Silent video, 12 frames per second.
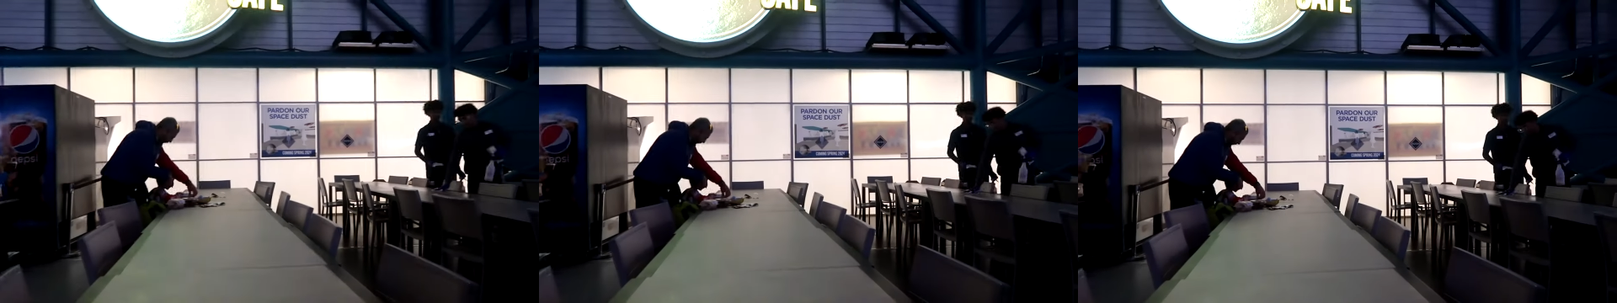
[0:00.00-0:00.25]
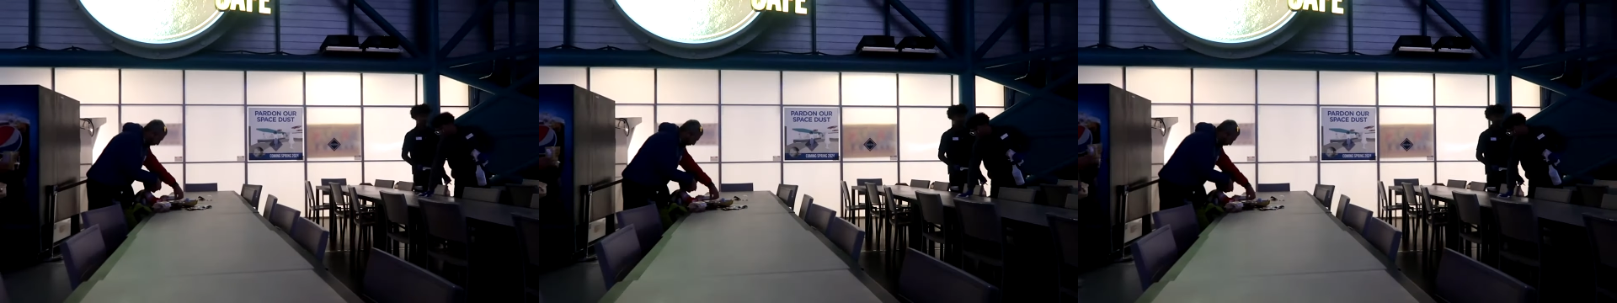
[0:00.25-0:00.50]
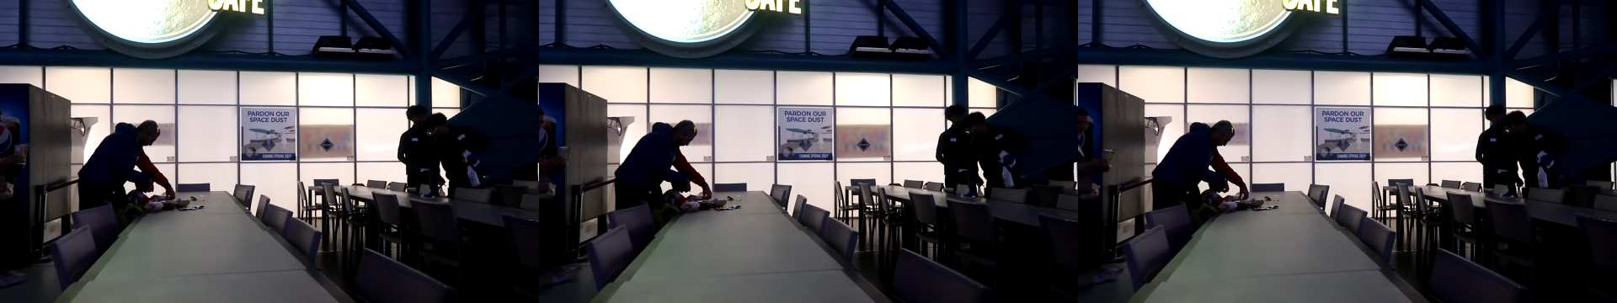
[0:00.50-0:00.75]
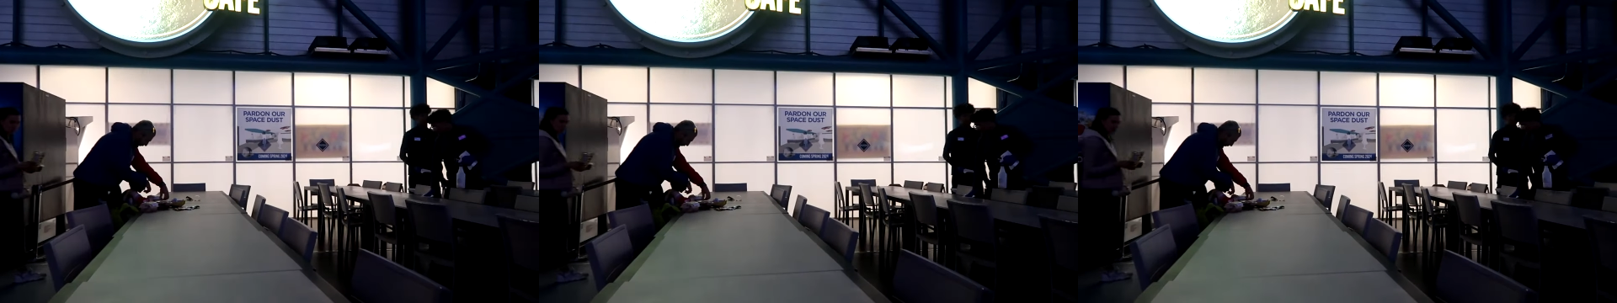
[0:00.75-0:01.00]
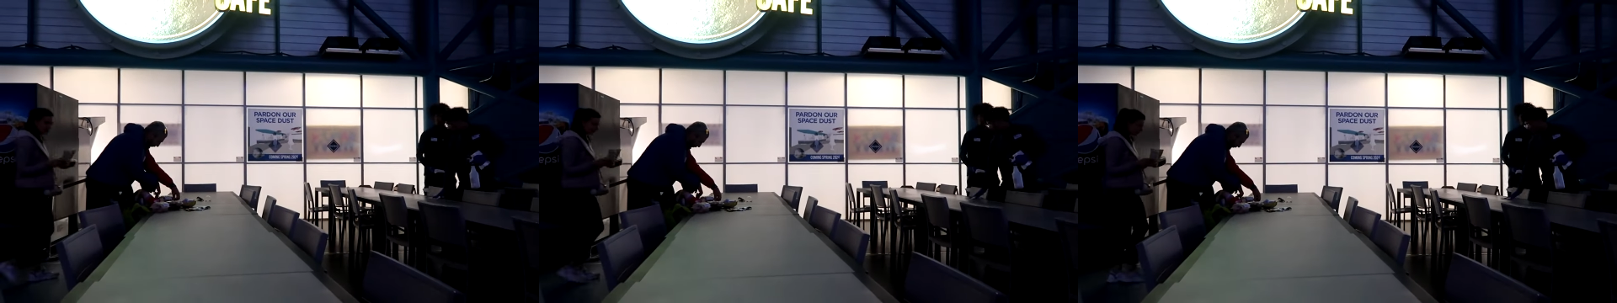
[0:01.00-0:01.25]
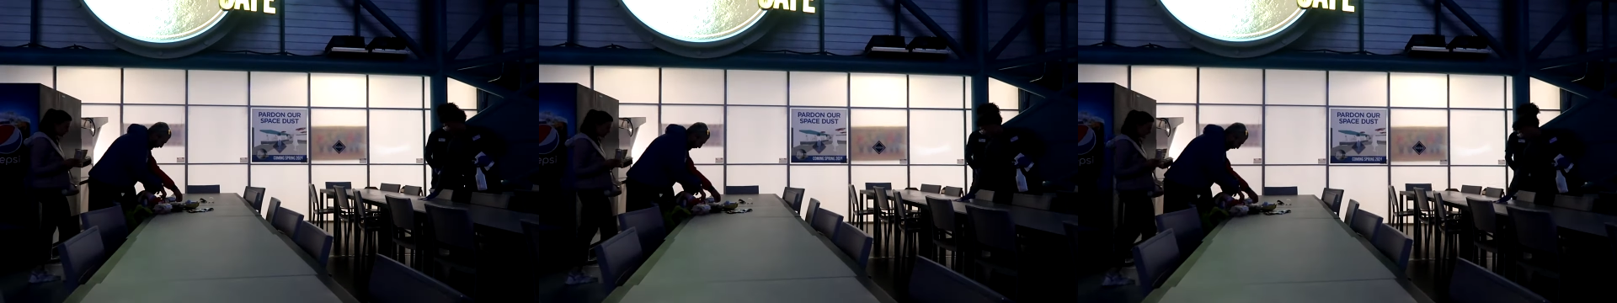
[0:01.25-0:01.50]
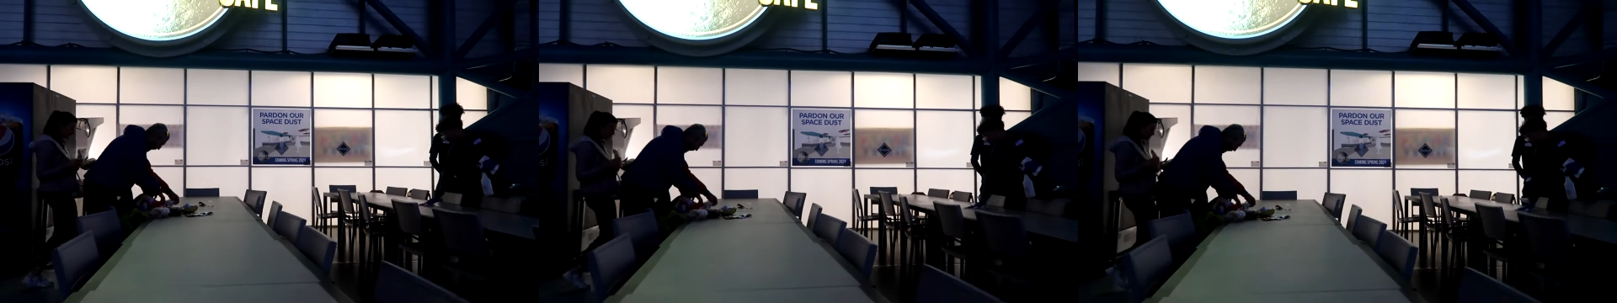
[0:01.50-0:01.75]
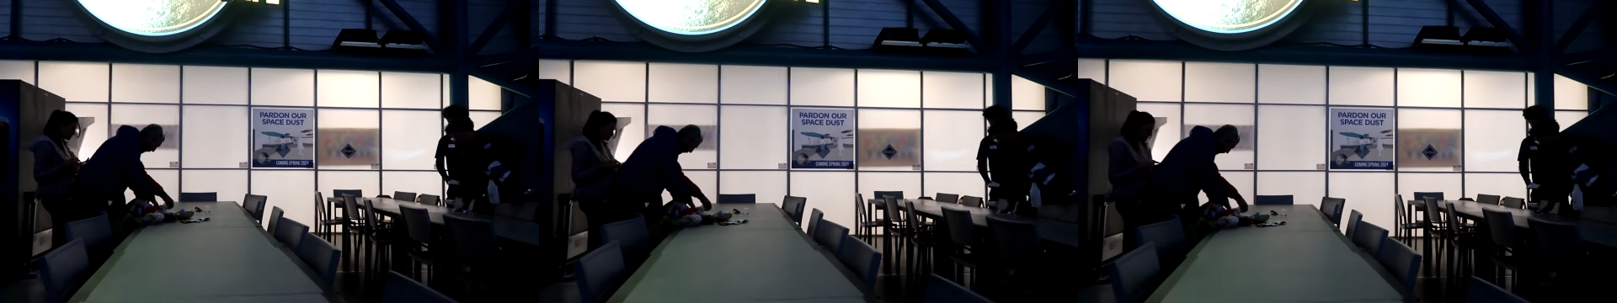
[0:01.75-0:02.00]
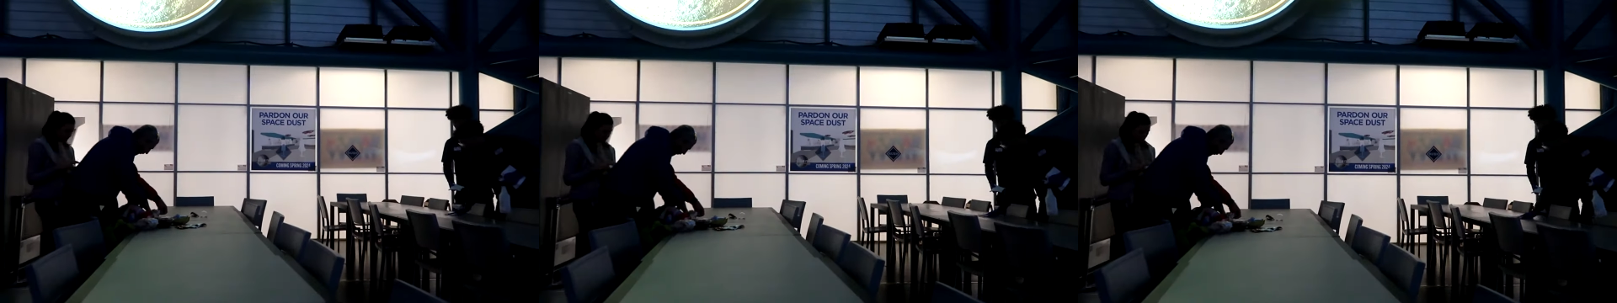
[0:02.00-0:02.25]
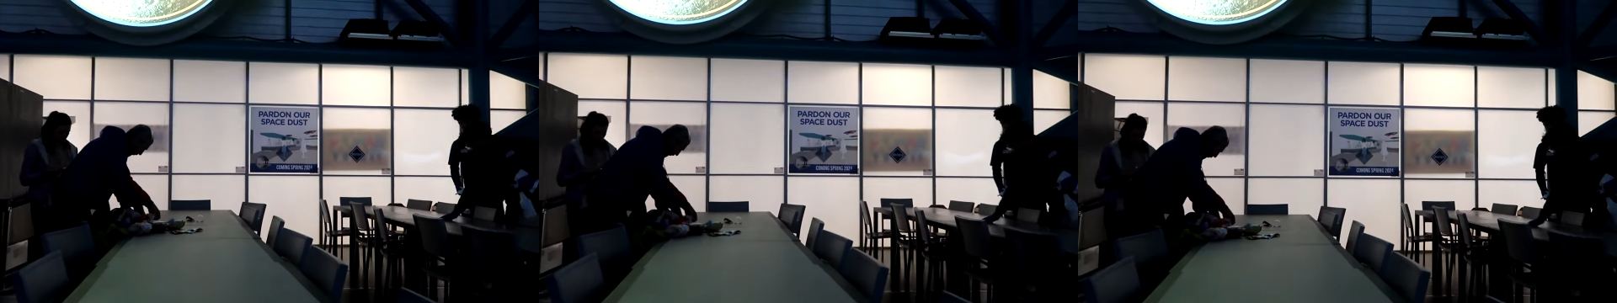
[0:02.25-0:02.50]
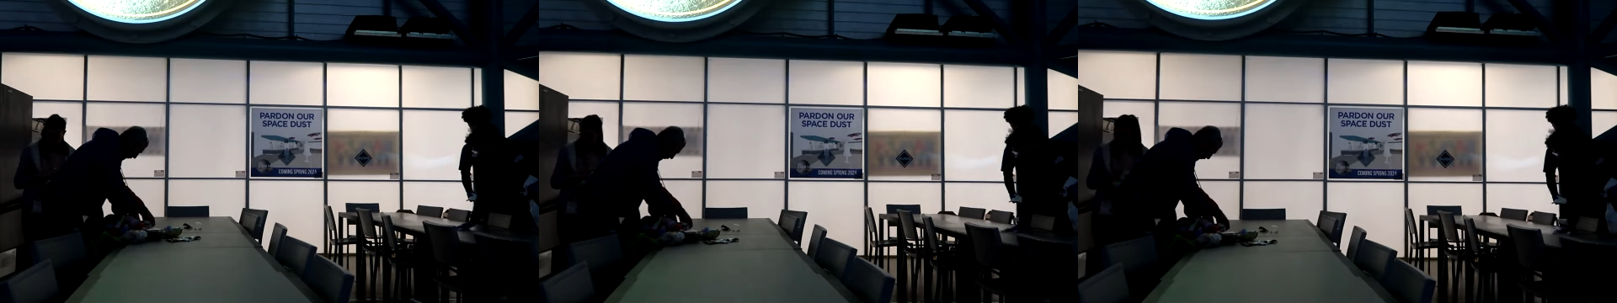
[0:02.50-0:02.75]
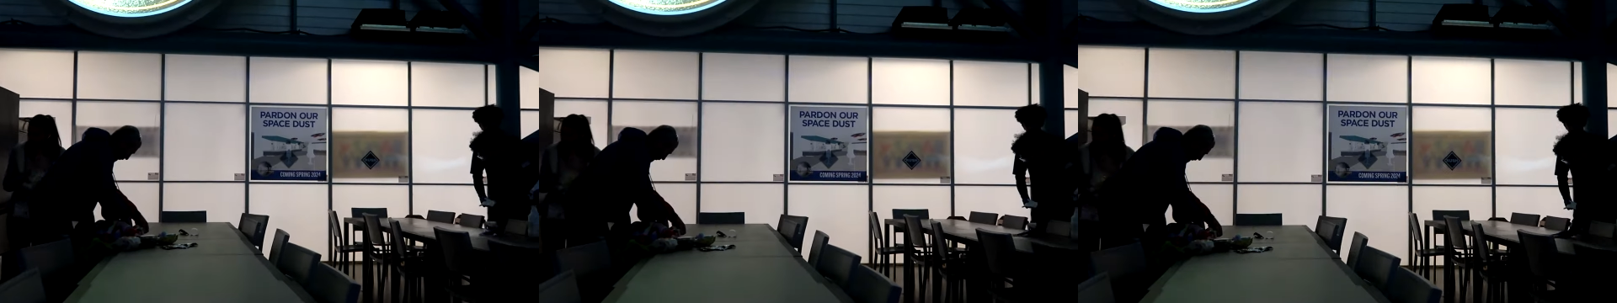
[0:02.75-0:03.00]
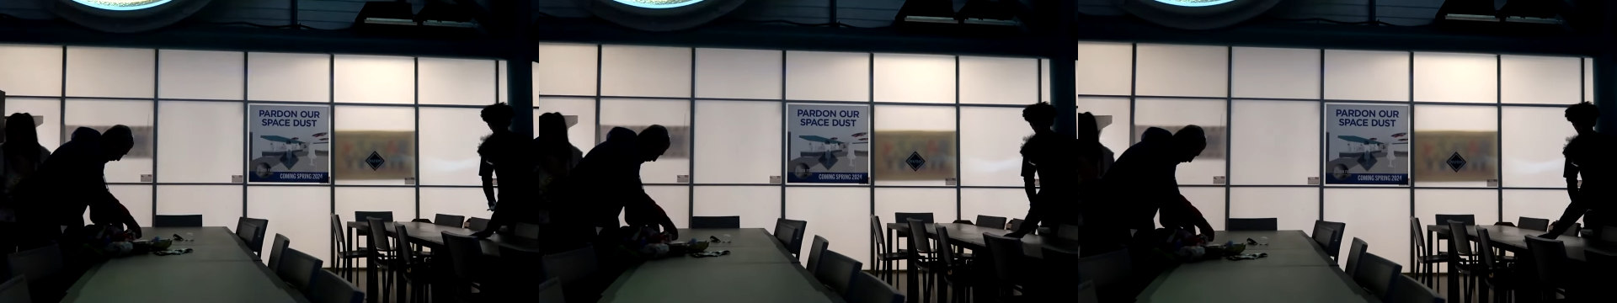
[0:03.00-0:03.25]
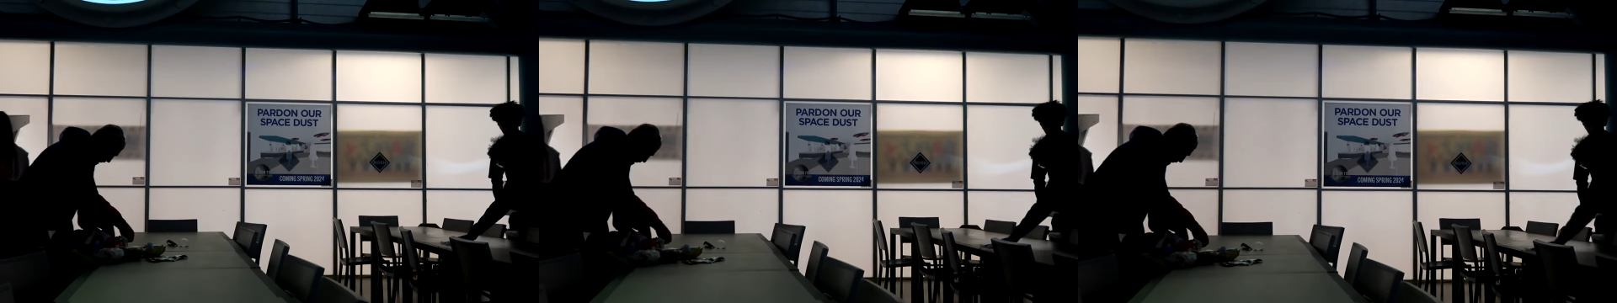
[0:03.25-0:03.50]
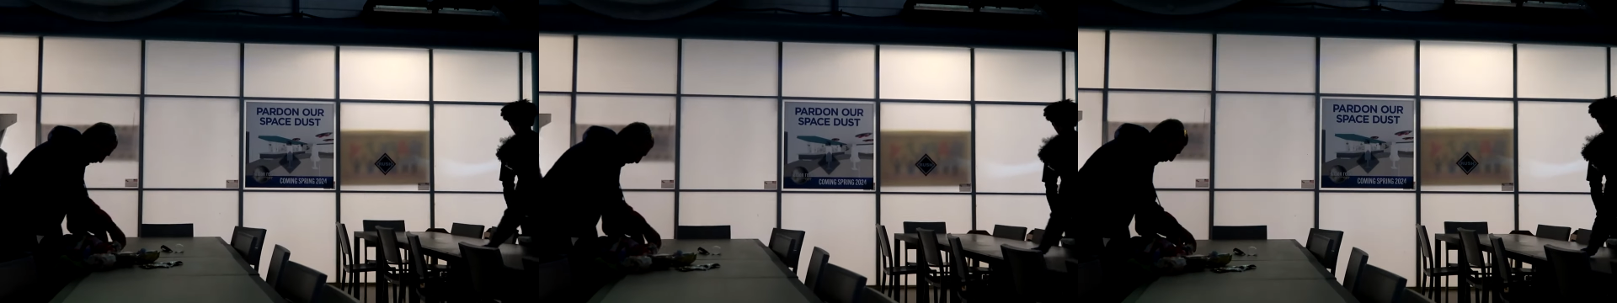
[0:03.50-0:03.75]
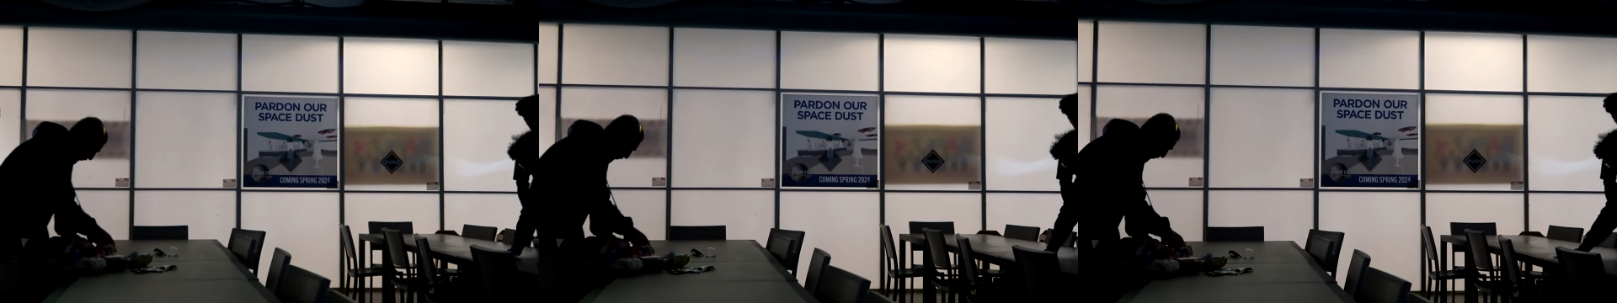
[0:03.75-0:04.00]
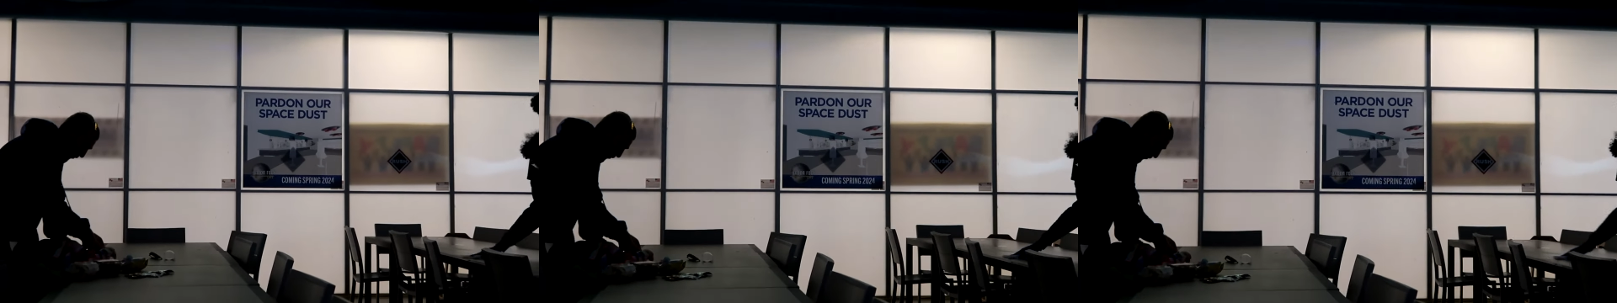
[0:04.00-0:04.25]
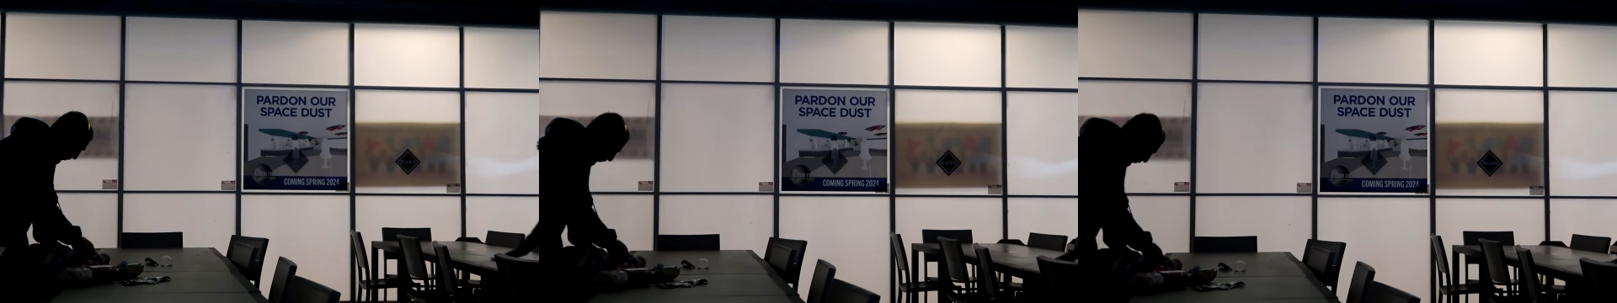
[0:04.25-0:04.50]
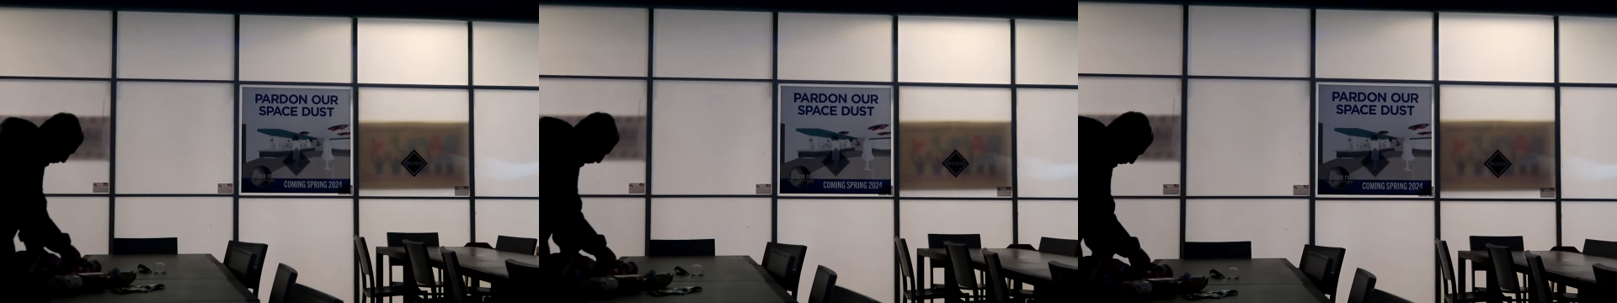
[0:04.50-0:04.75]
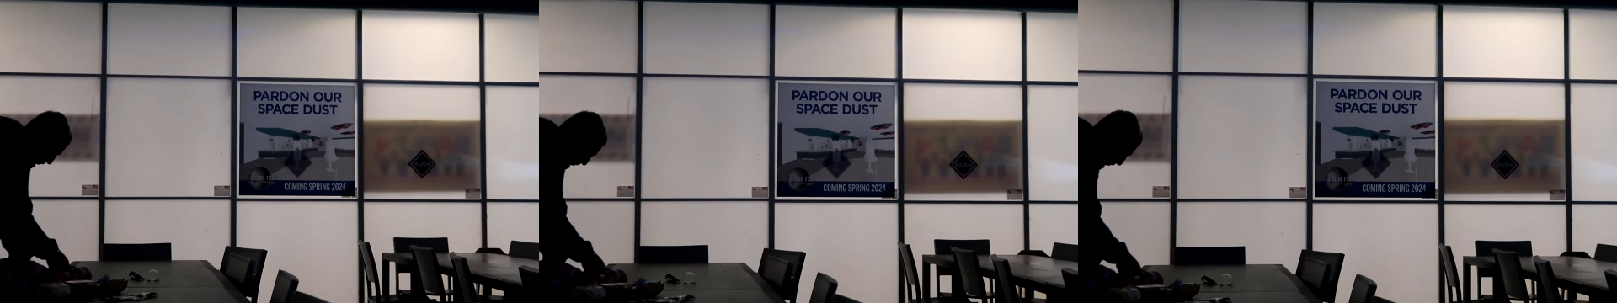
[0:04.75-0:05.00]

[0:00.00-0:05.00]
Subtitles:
Nobody's mouth can be seen.